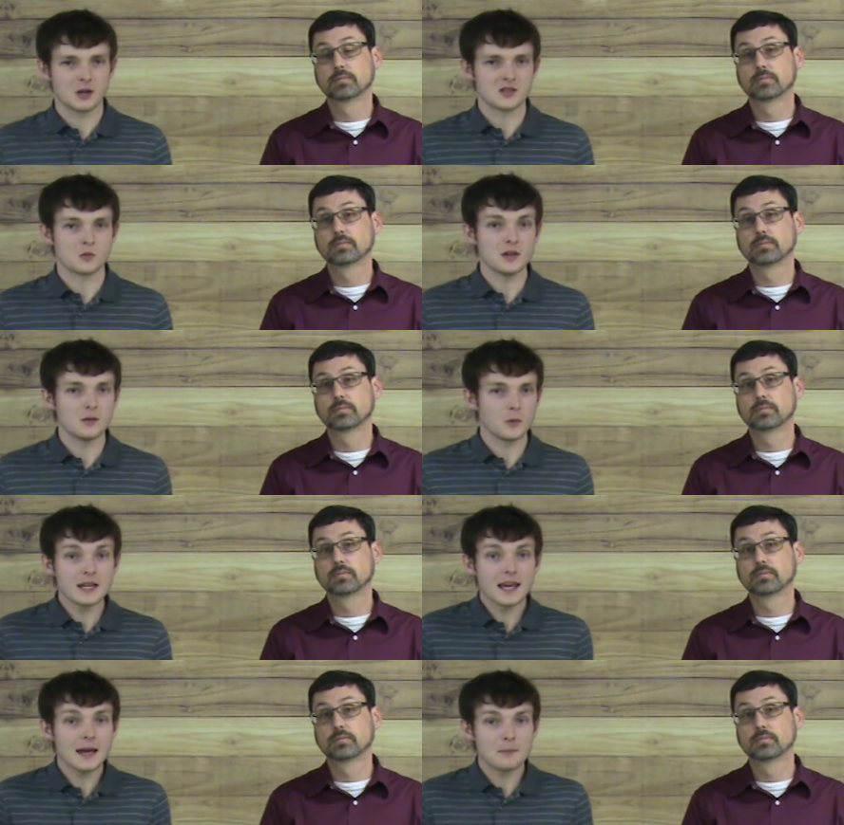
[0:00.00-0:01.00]
Speaker 1: Because um, we
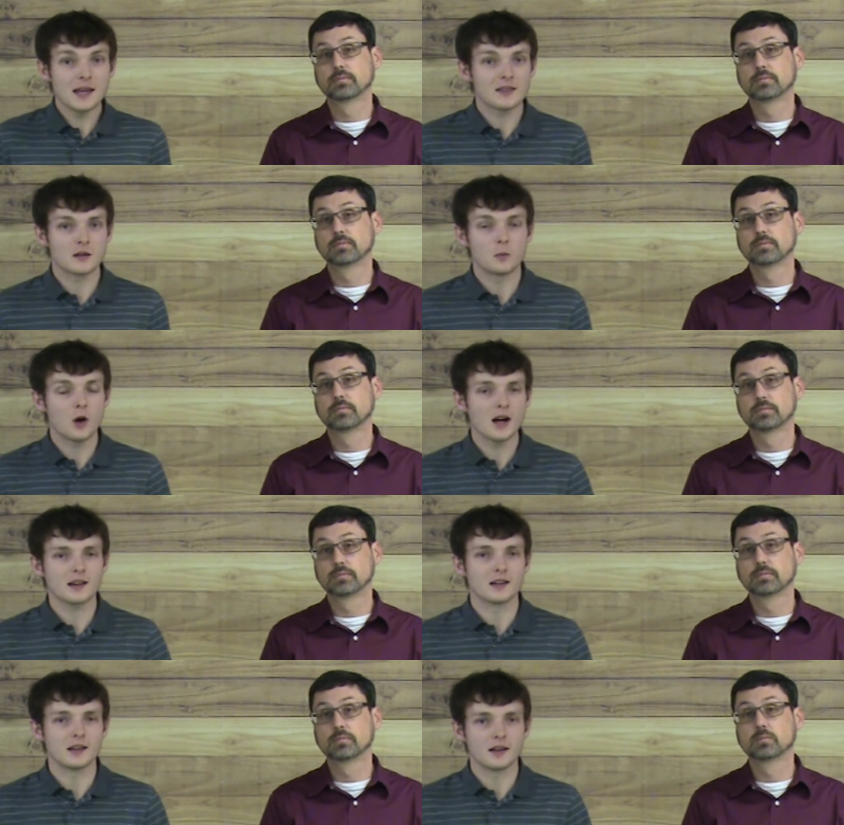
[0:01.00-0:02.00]
we can't make them
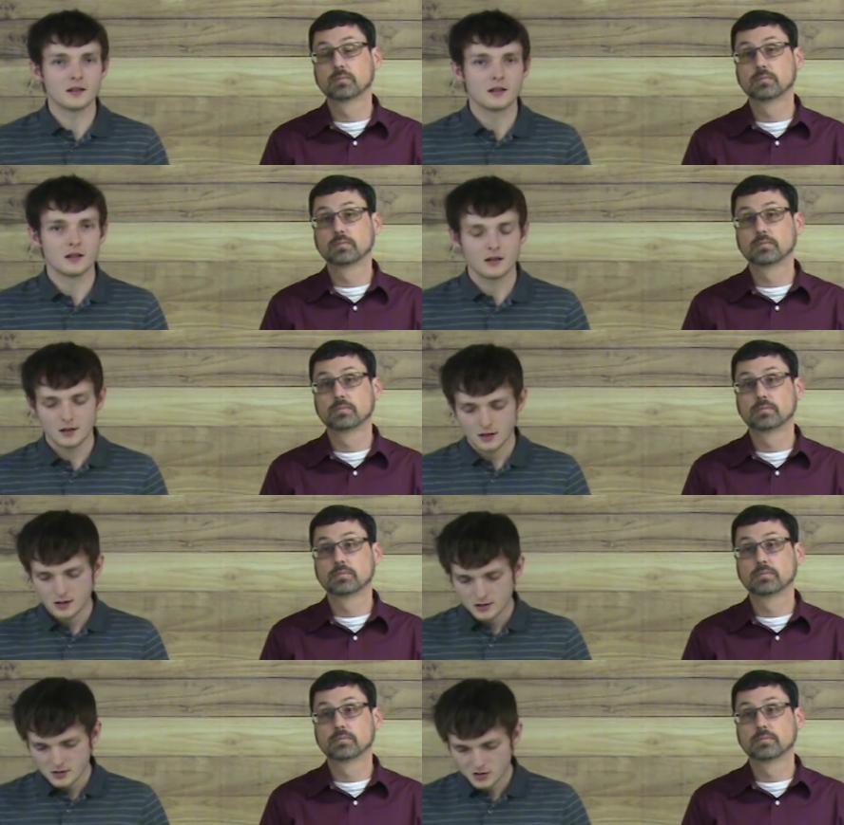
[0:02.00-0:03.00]
walk again.
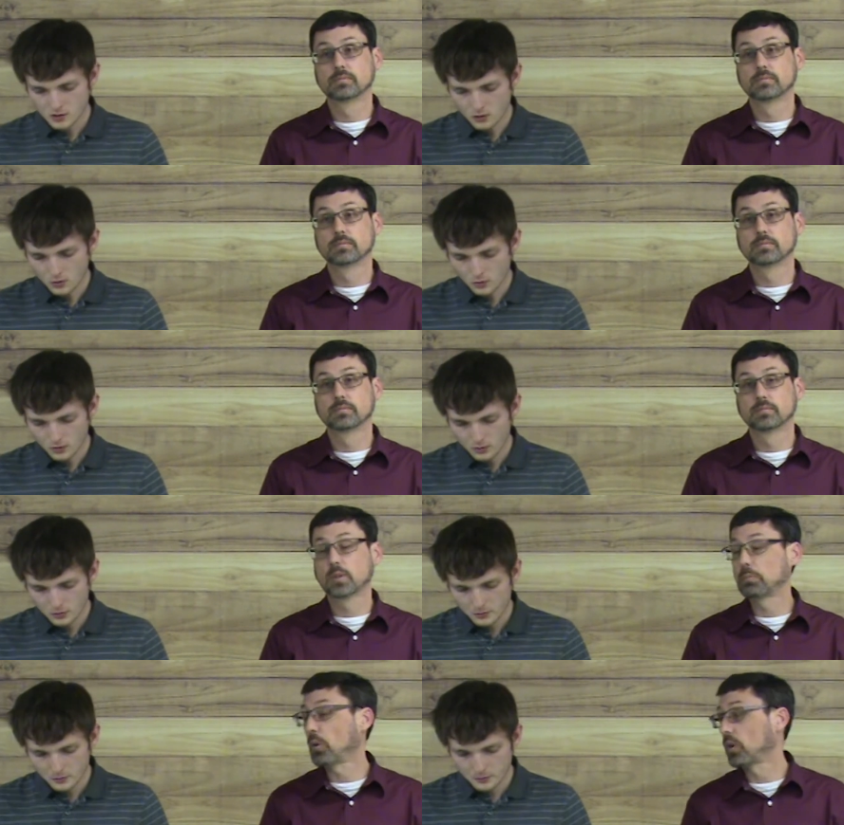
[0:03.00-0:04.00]
So,
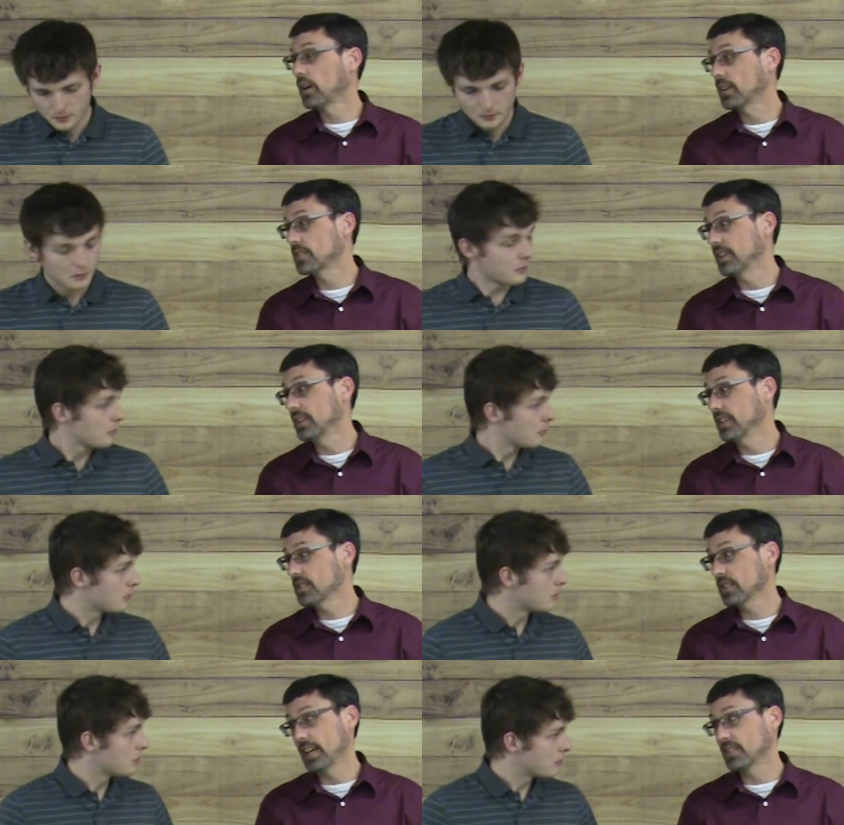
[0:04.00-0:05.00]
but we're going to see in
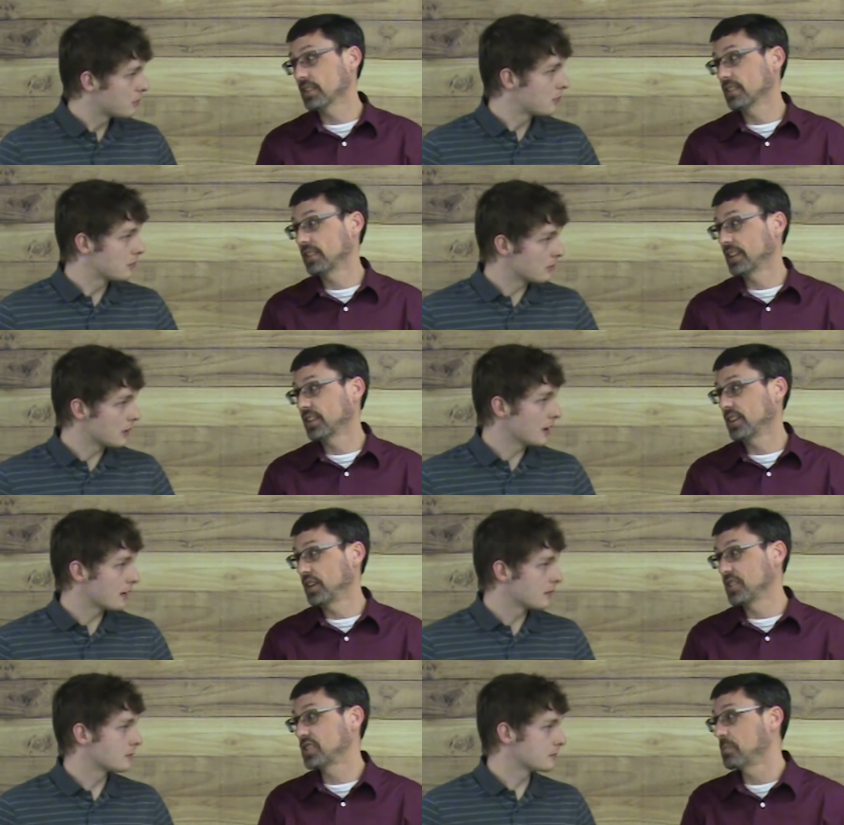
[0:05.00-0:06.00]
this lesson that yeah.
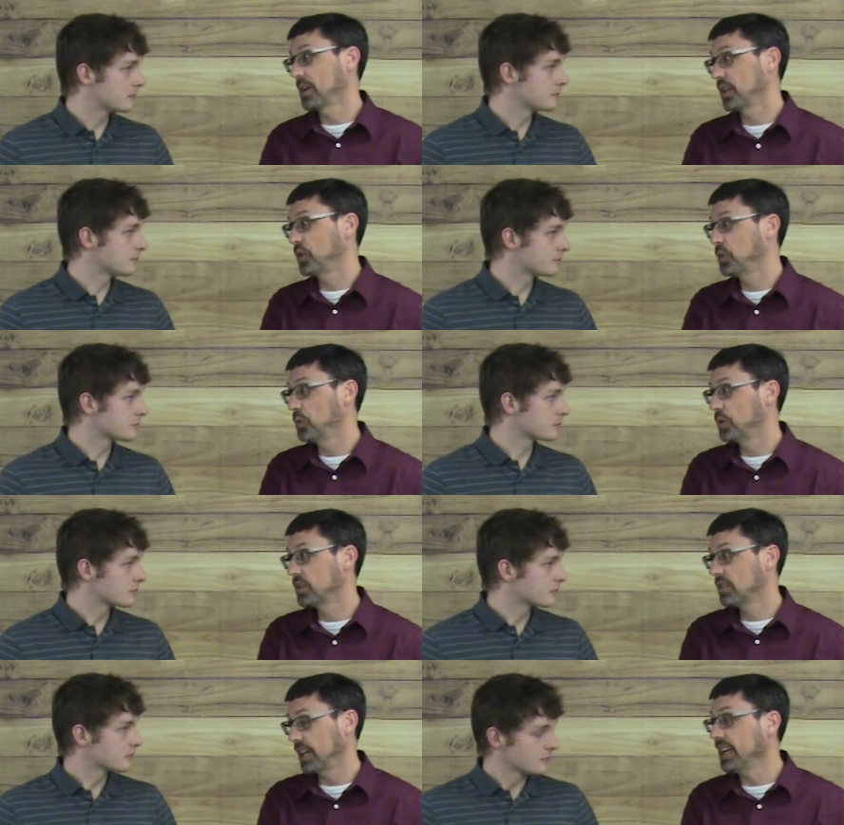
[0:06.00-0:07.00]
there is
Speaker 2: somebody who
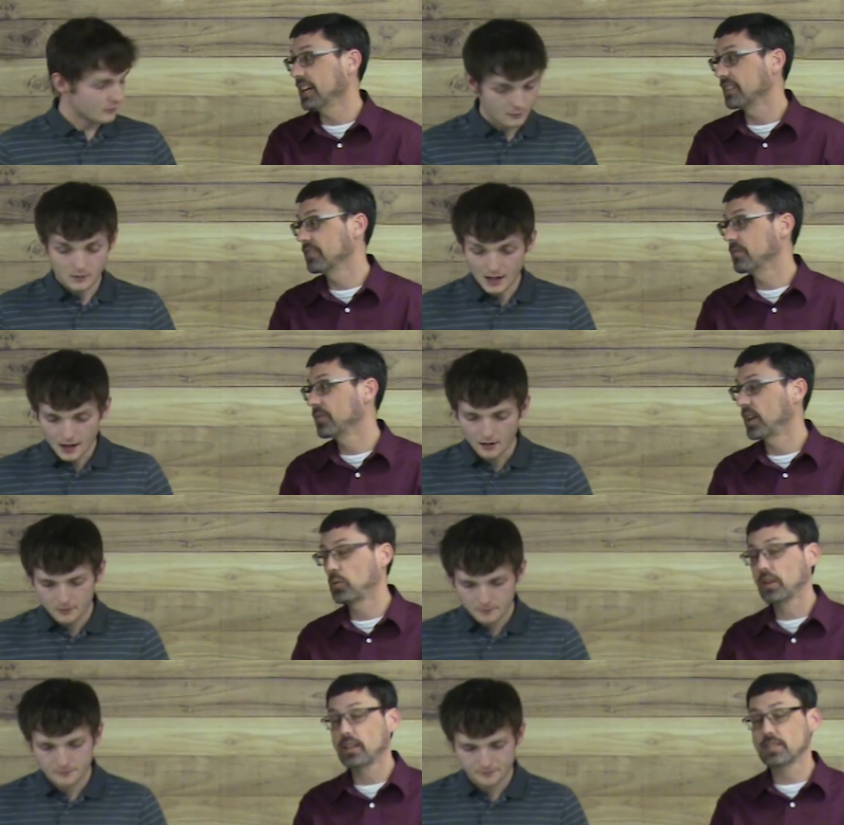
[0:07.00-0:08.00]
can. Yeah.
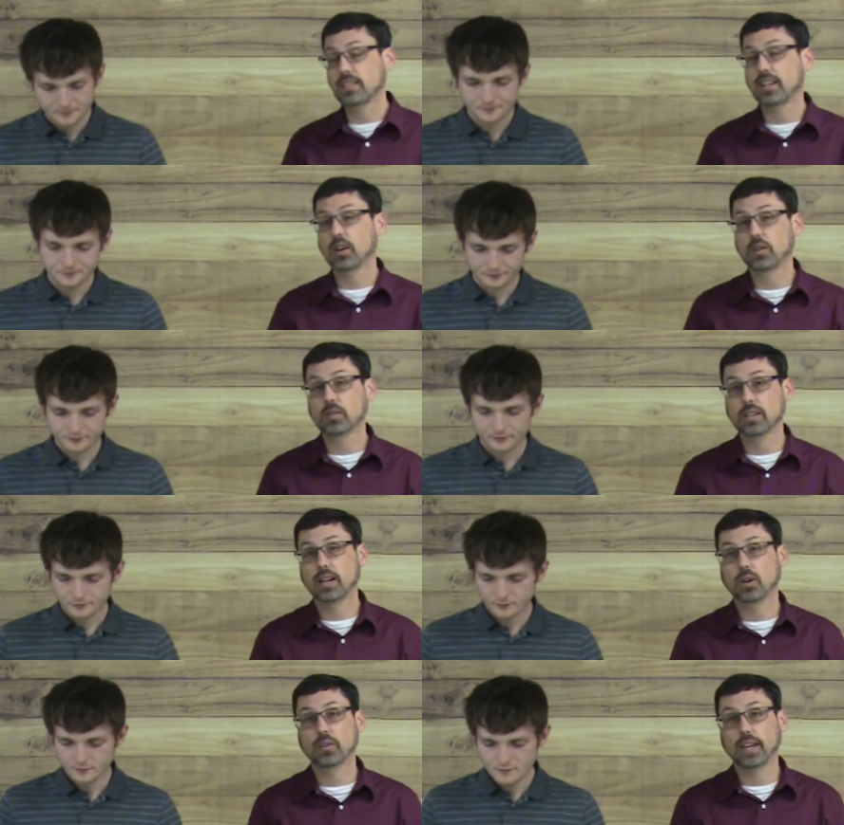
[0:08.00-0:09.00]
And we're going to see how,
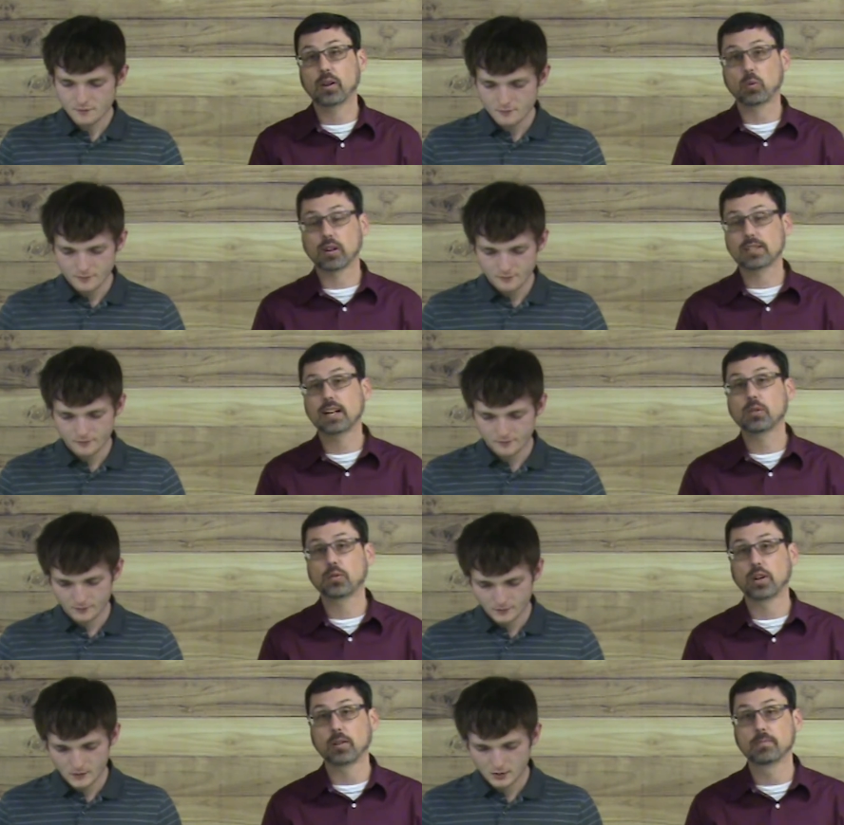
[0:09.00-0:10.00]
how that works
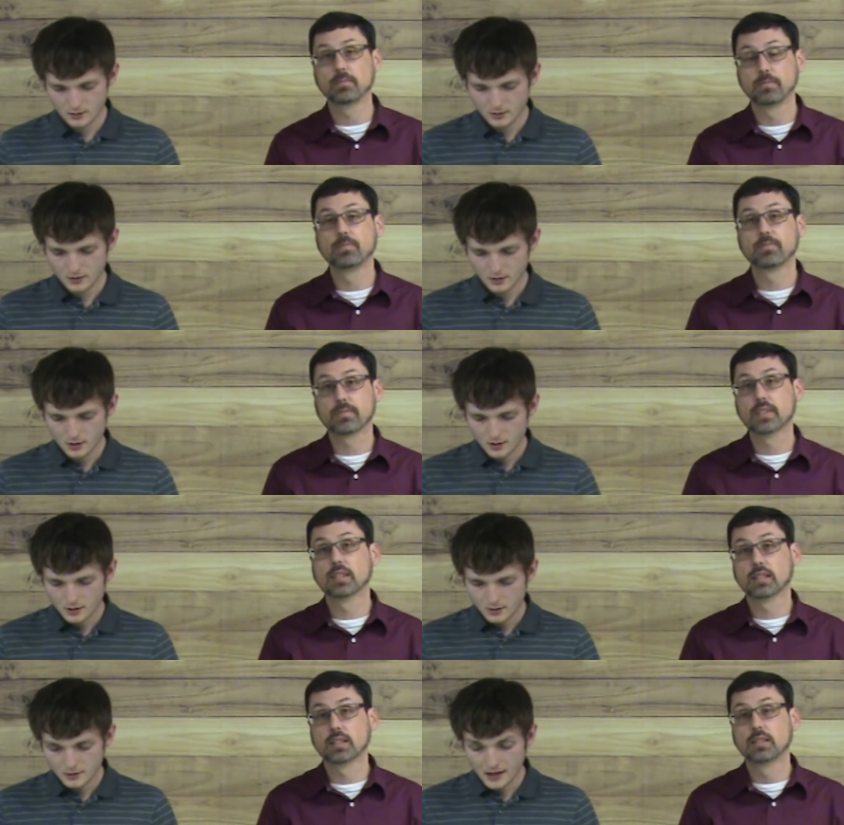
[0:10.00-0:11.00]
out for him.
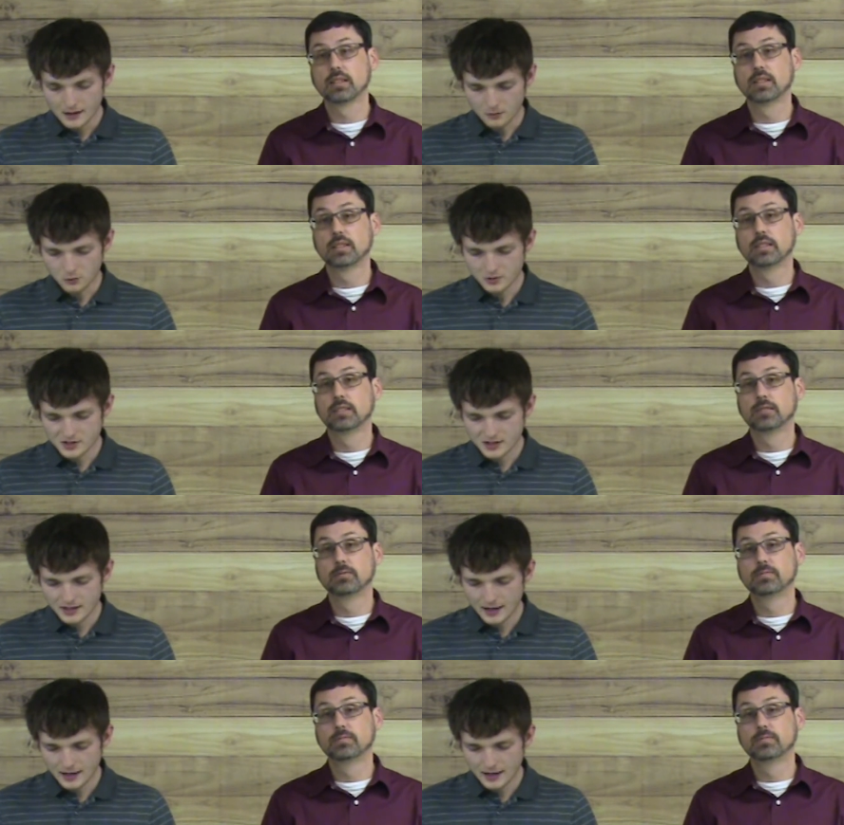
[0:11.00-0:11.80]
Speaker 1: Yeah, we'll see